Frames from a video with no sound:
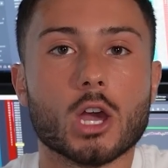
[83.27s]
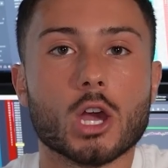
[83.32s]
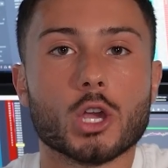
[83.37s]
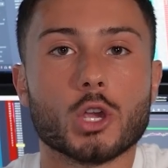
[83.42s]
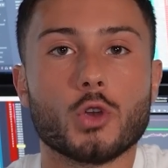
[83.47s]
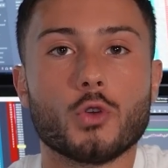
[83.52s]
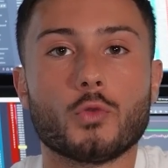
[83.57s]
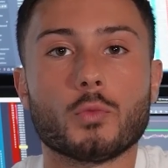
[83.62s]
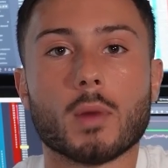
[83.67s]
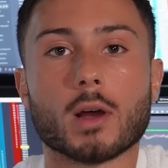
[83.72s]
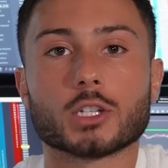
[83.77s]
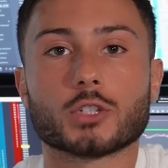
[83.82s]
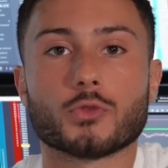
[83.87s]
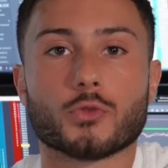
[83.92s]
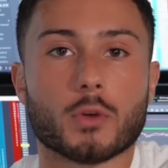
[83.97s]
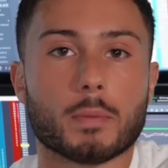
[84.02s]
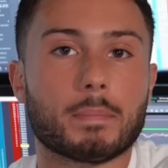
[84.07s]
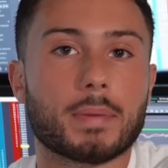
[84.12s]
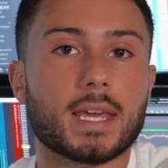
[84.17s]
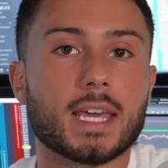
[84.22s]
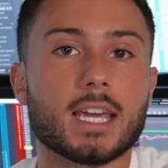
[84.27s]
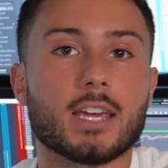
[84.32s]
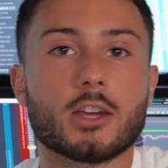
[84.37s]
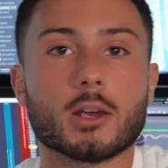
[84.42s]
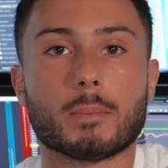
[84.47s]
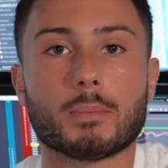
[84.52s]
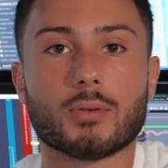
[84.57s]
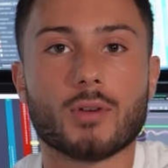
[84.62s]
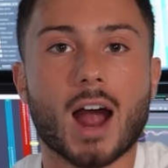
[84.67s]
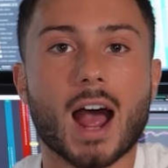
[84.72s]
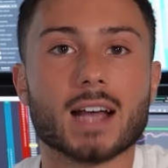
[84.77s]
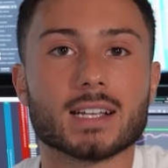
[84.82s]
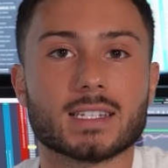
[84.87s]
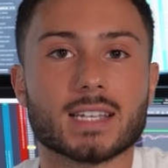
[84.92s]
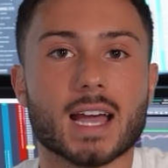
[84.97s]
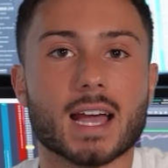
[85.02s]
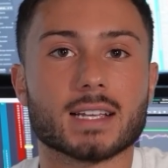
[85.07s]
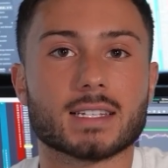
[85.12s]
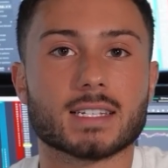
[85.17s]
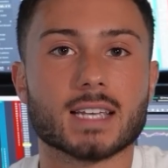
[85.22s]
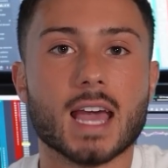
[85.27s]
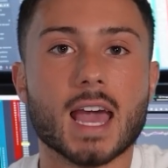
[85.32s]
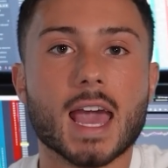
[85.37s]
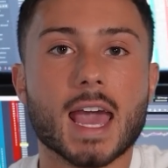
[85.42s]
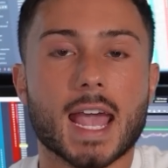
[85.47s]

you must repeat your process